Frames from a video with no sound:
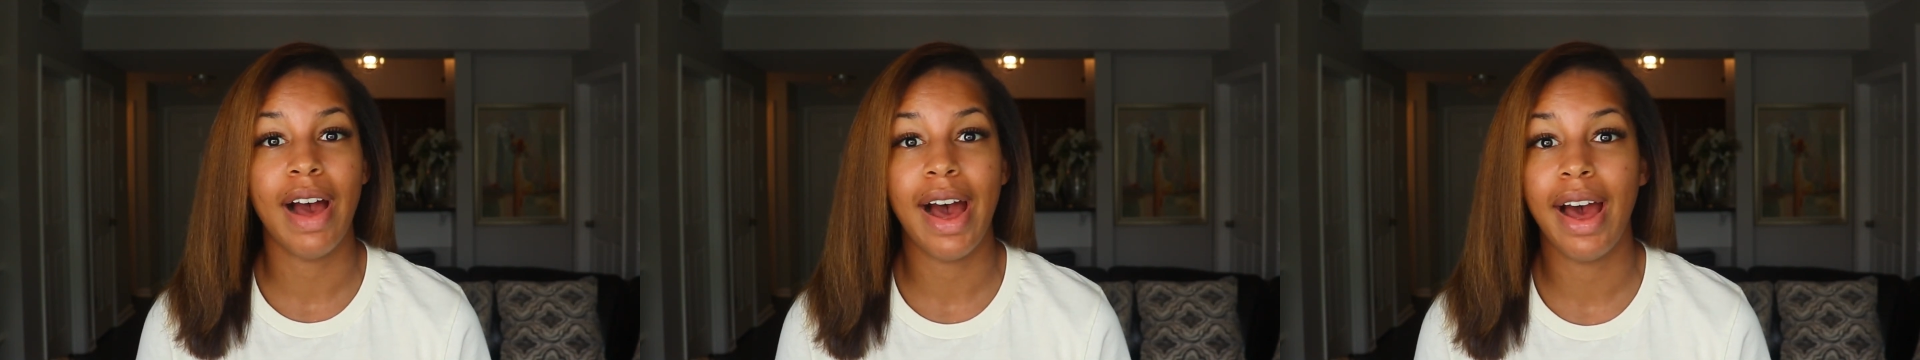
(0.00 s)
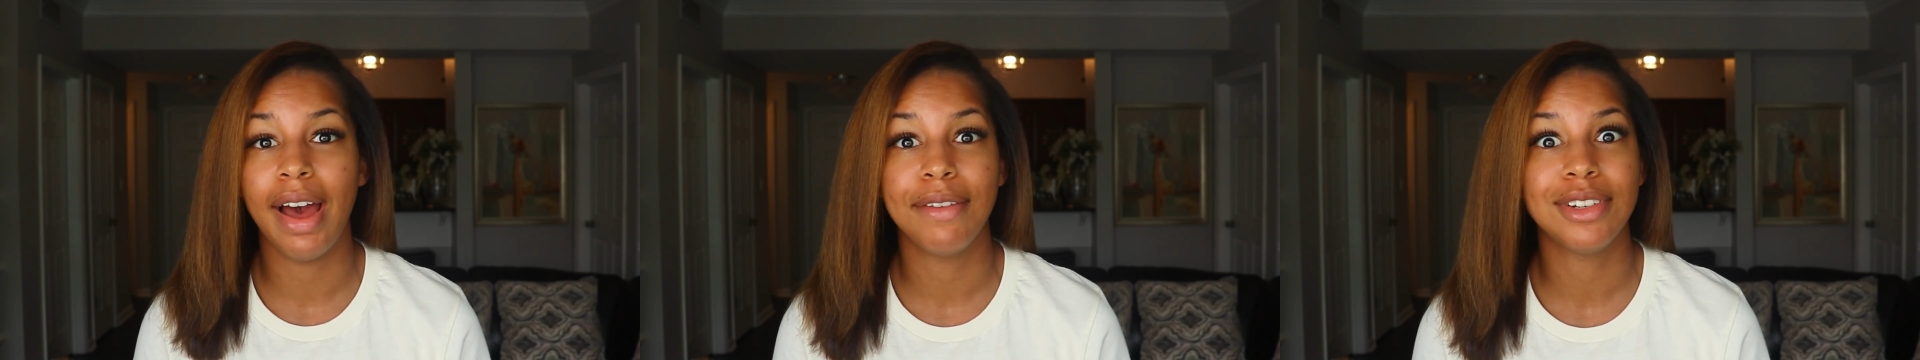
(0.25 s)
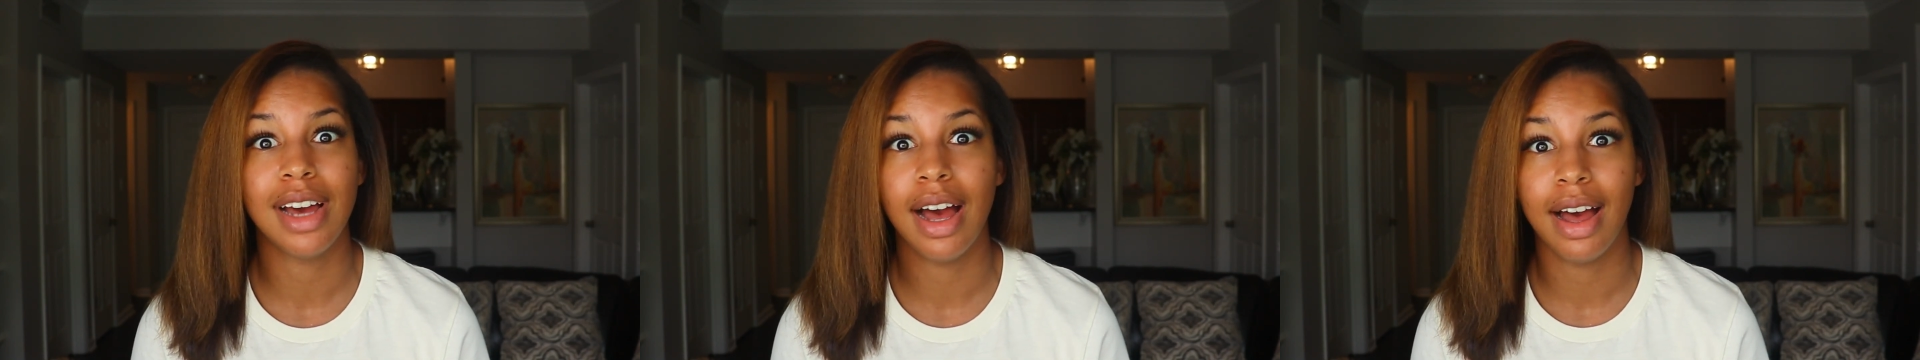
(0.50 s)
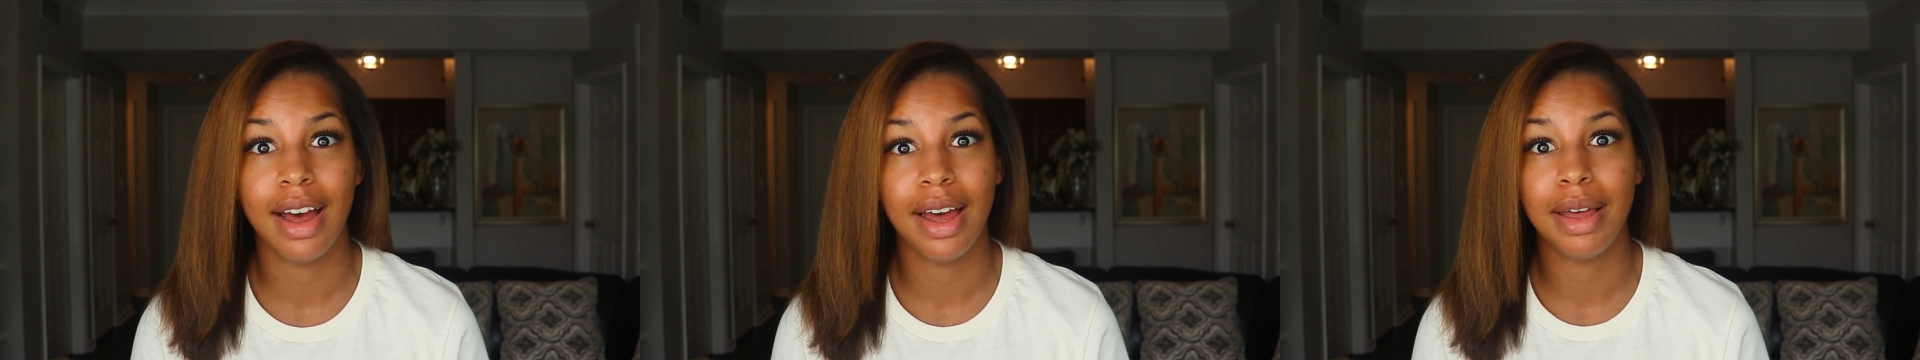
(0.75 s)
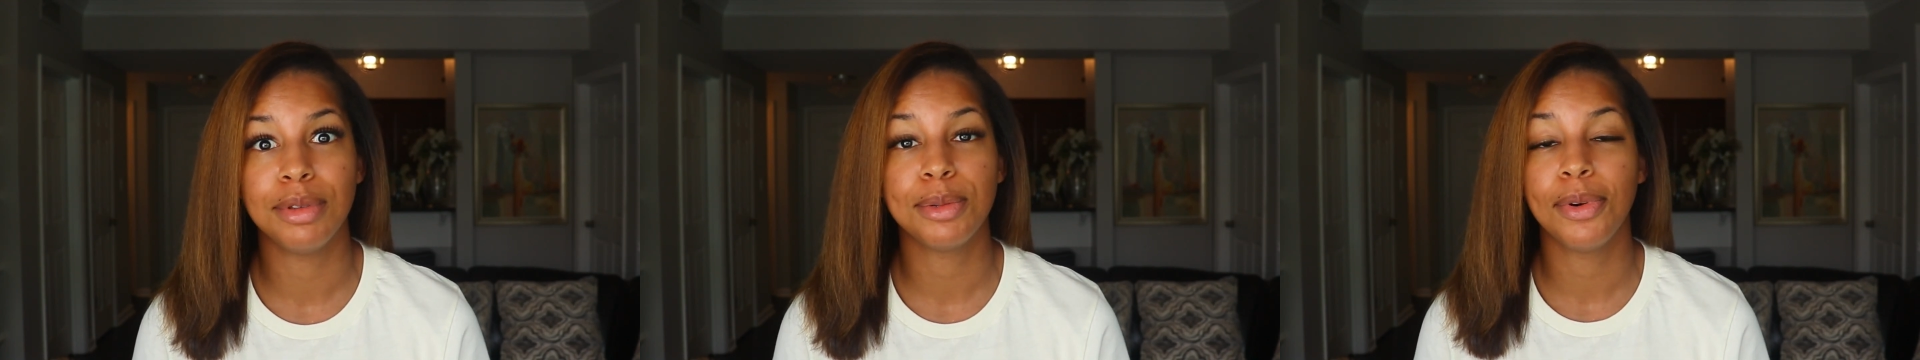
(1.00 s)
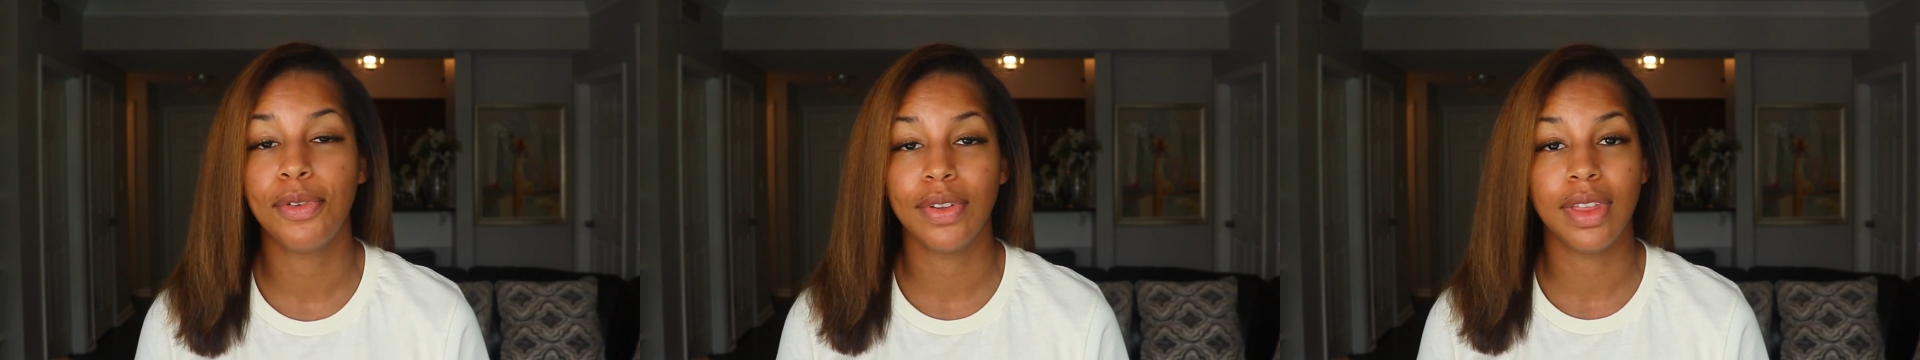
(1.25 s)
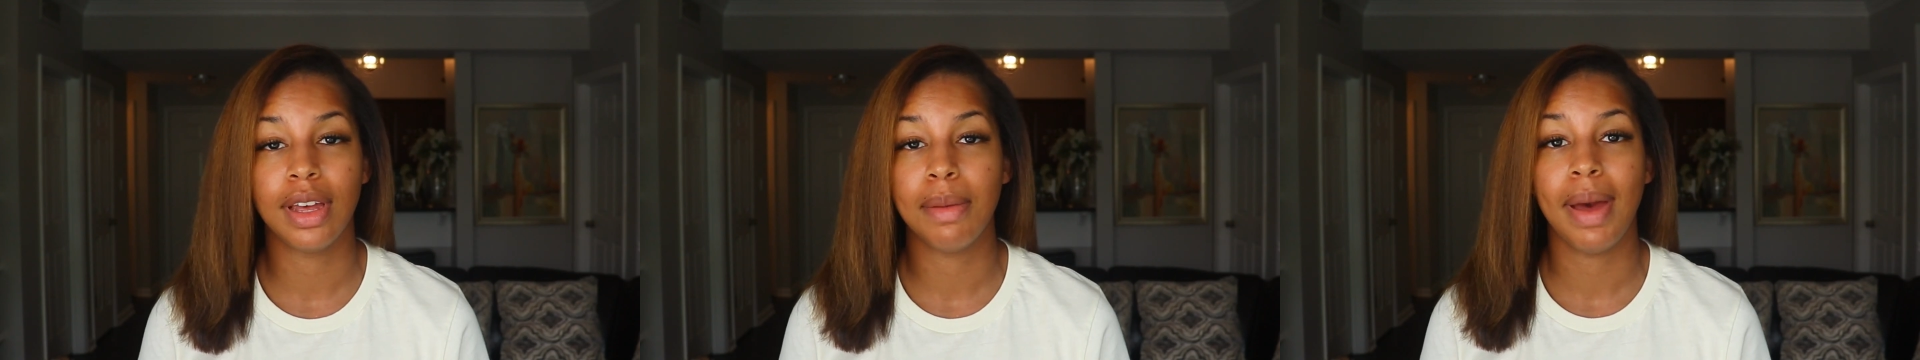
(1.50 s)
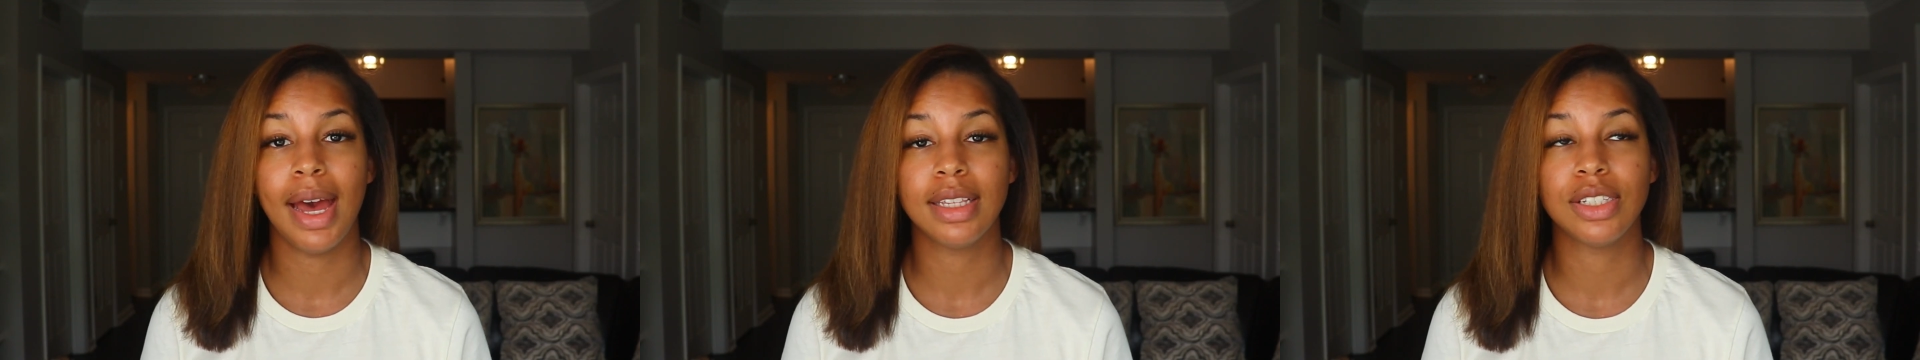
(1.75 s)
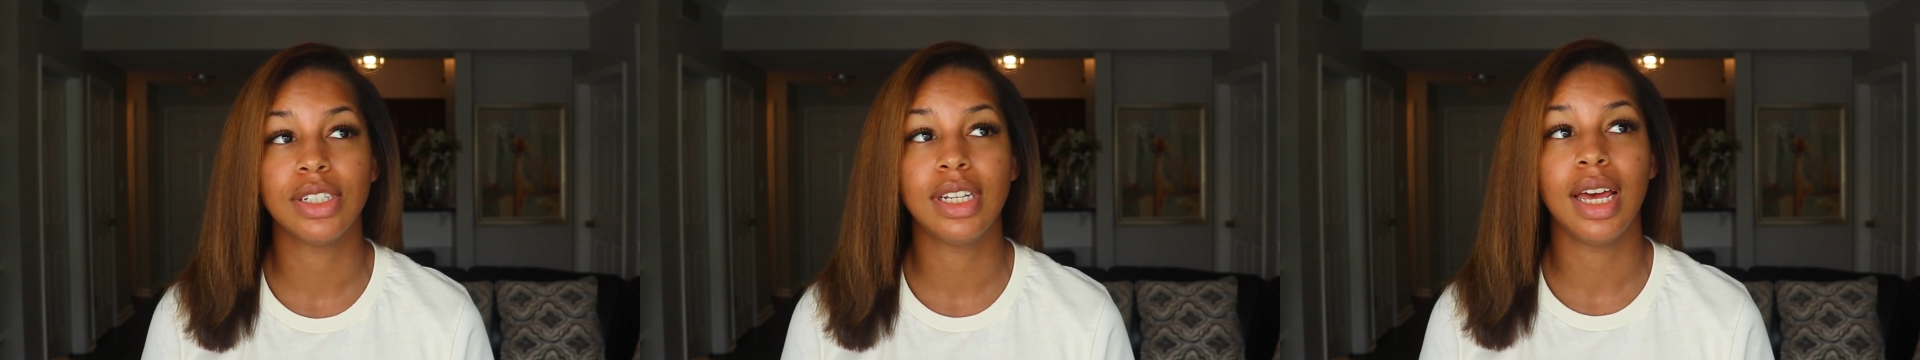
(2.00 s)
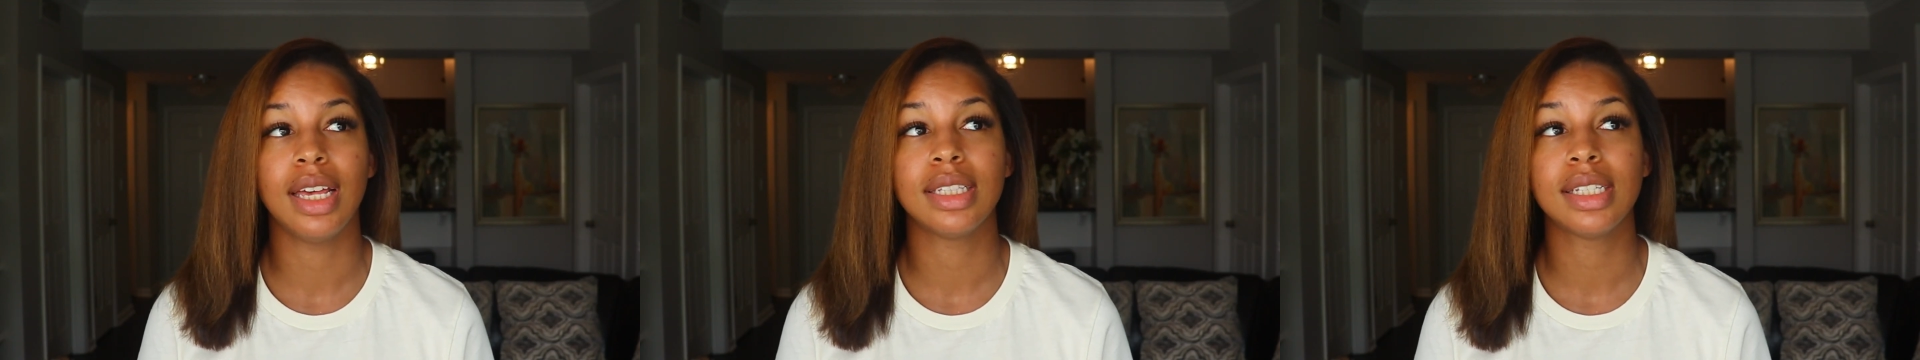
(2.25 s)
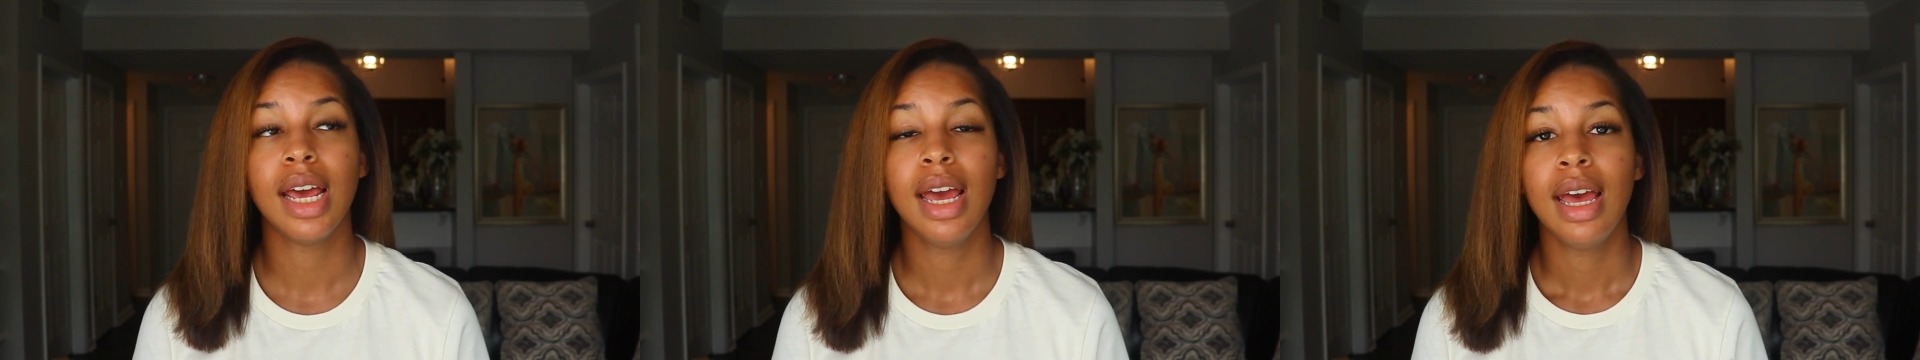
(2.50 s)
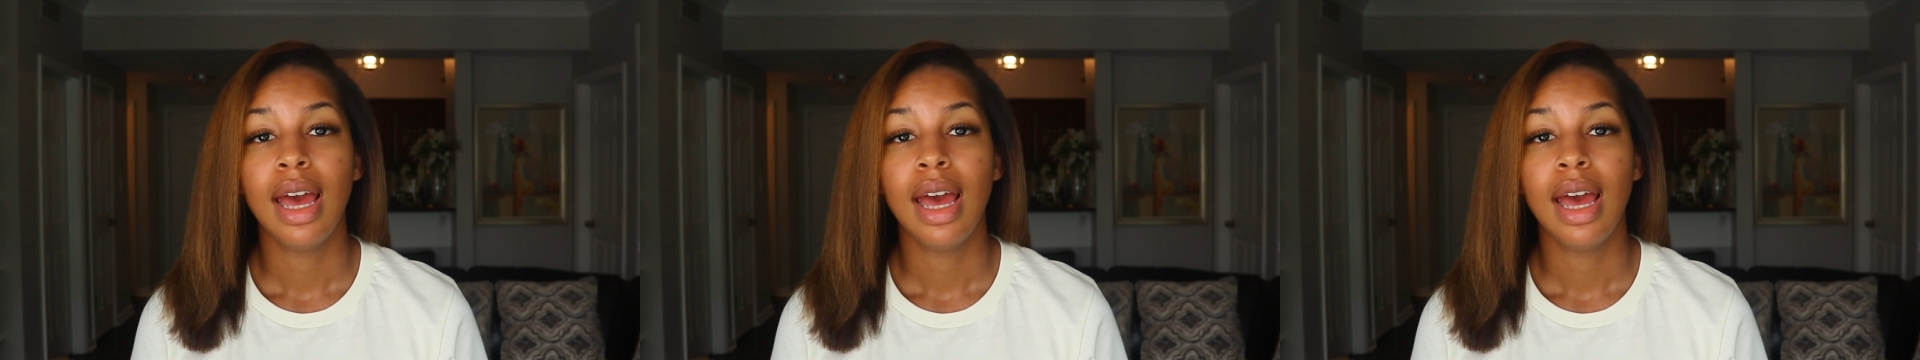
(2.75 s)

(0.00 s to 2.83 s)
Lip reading: 5 times before they can pass their test.